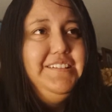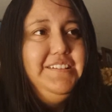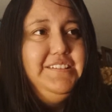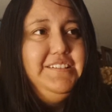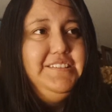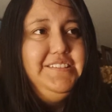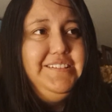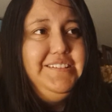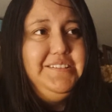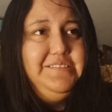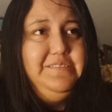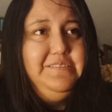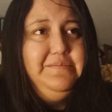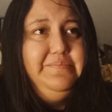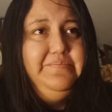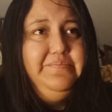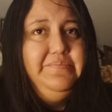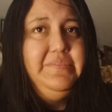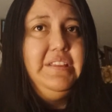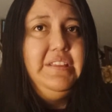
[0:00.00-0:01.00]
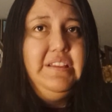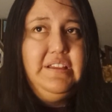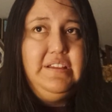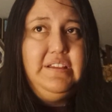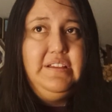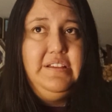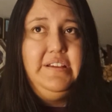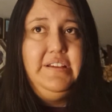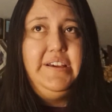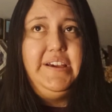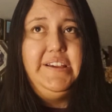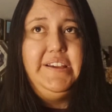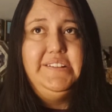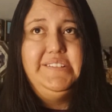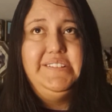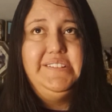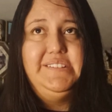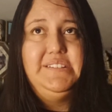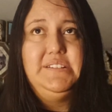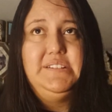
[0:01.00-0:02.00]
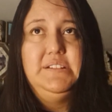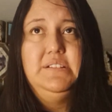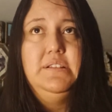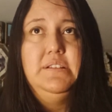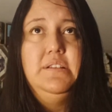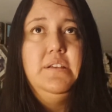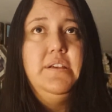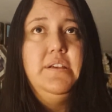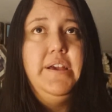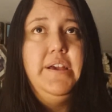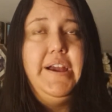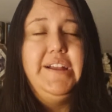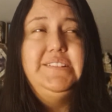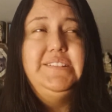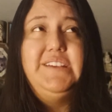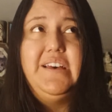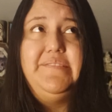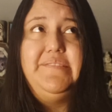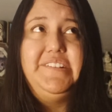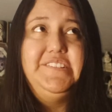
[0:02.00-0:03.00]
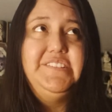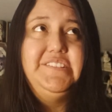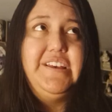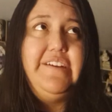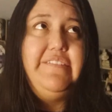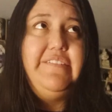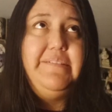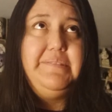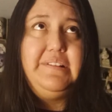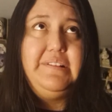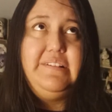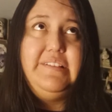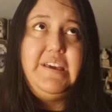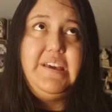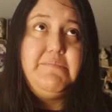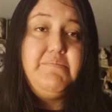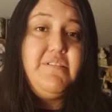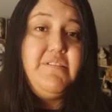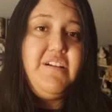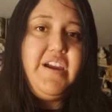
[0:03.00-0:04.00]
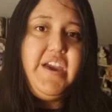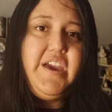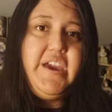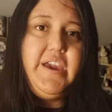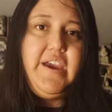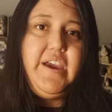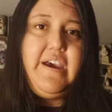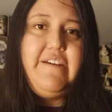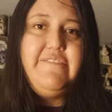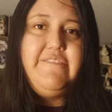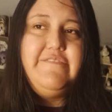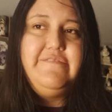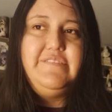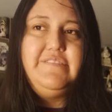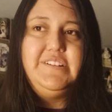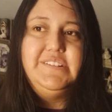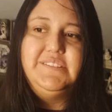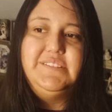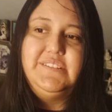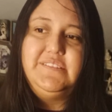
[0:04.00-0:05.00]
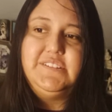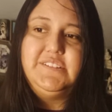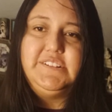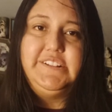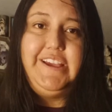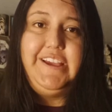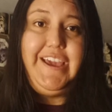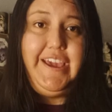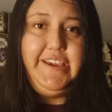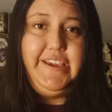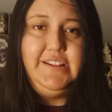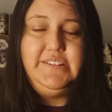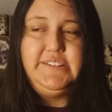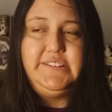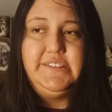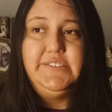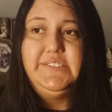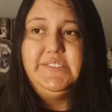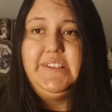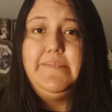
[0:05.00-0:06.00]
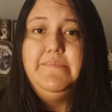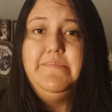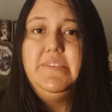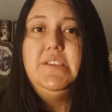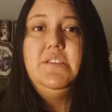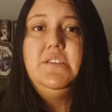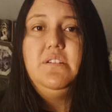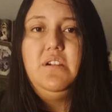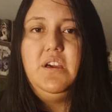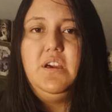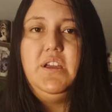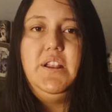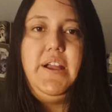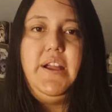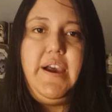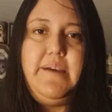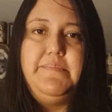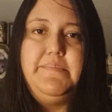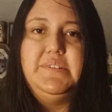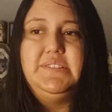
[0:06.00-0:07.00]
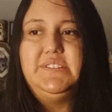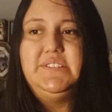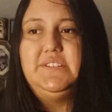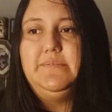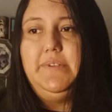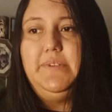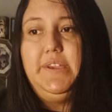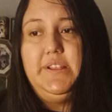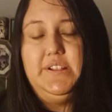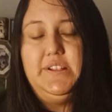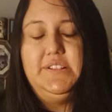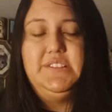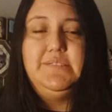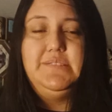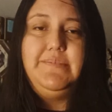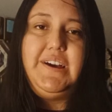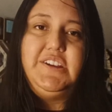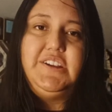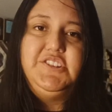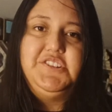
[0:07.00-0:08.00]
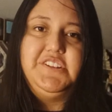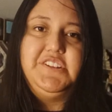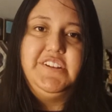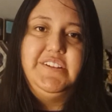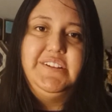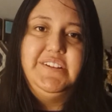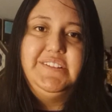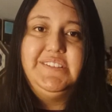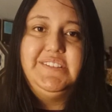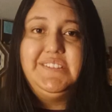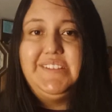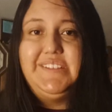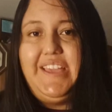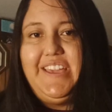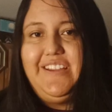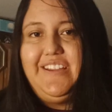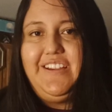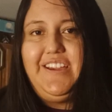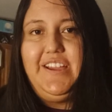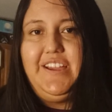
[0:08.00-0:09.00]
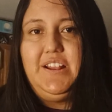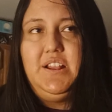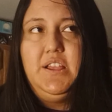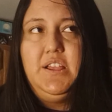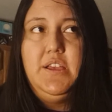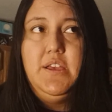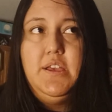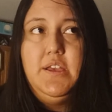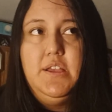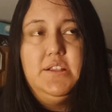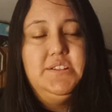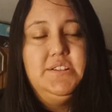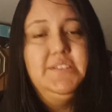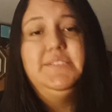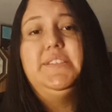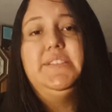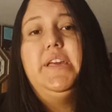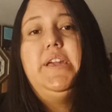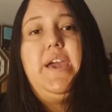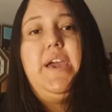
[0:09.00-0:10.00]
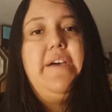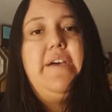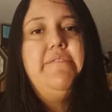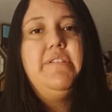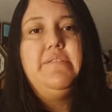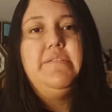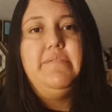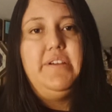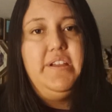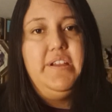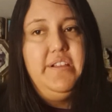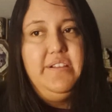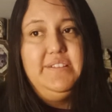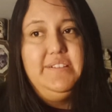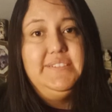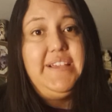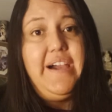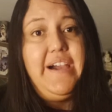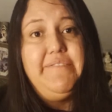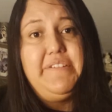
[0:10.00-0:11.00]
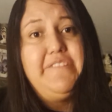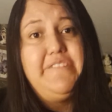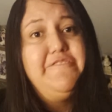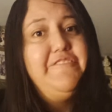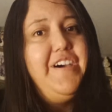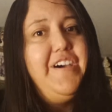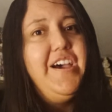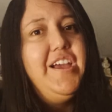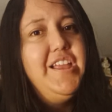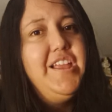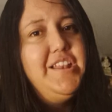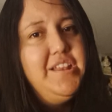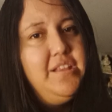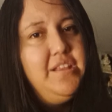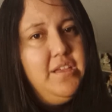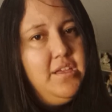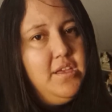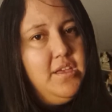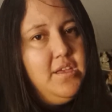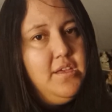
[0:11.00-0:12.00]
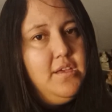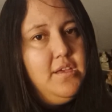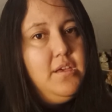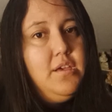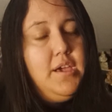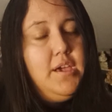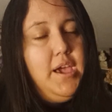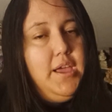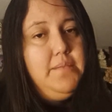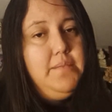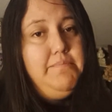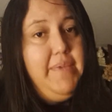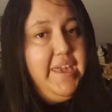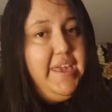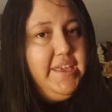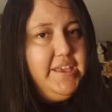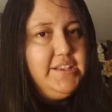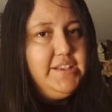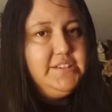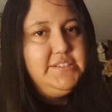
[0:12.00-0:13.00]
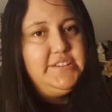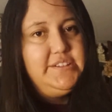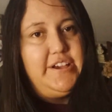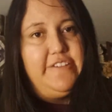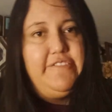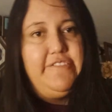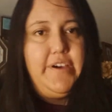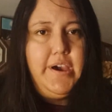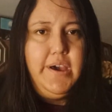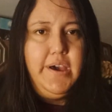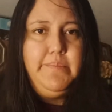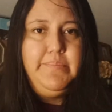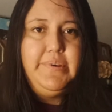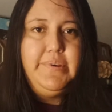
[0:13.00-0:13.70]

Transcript: so I just I tell myself I'm gonna like pray every single day until something good happens to me and it's special and it's sacred, just like everyone is having fun and making stuff up.